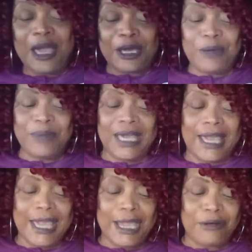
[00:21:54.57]
Could be an
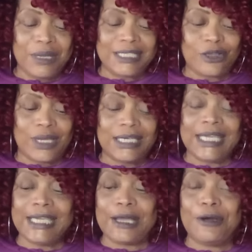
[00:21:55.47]
Aries or a
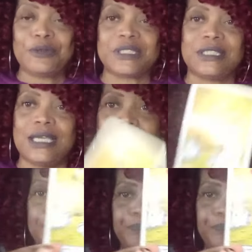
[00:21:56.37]
Leo. See?